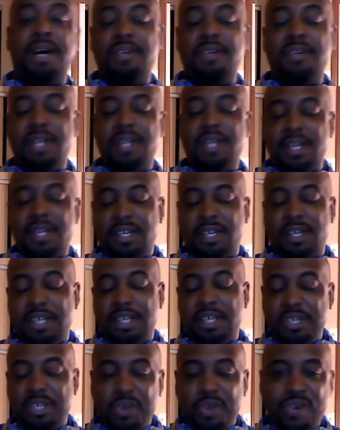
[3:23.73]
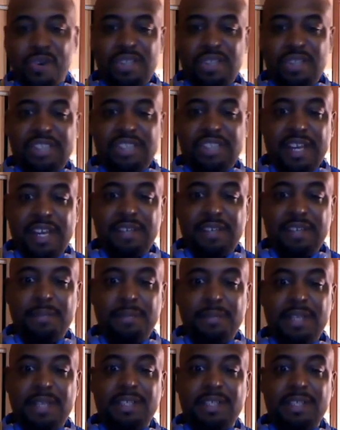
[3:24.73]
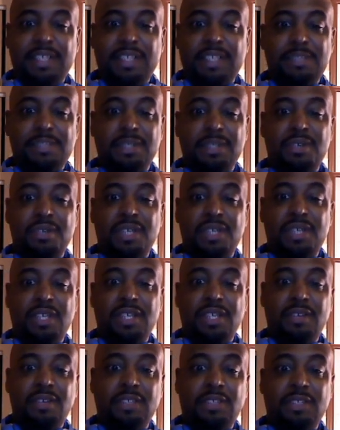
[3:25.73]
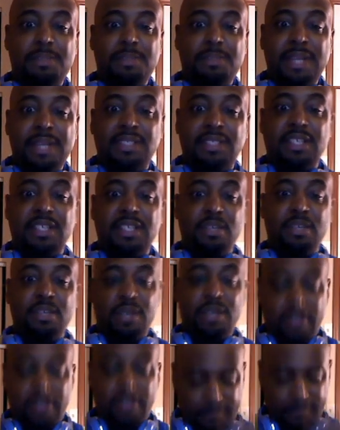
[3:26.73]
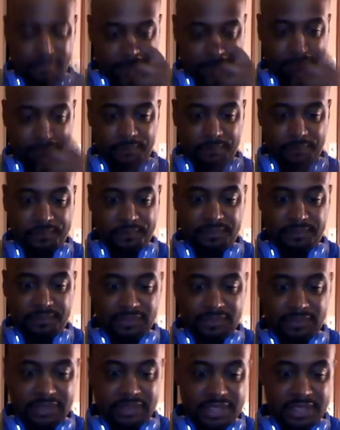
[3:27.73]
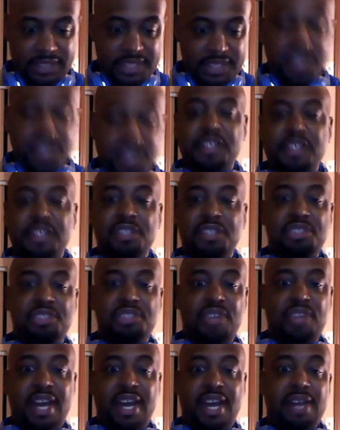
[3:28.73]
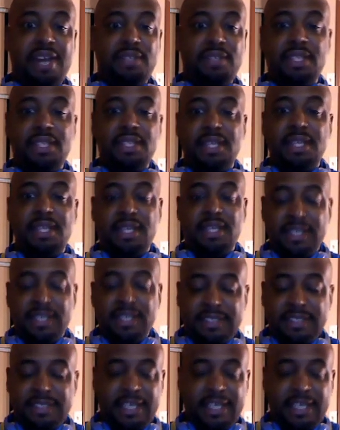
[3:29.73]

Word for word: East St. Louis police has, you know, been putting out to the public about the new carjacking method that's been going on.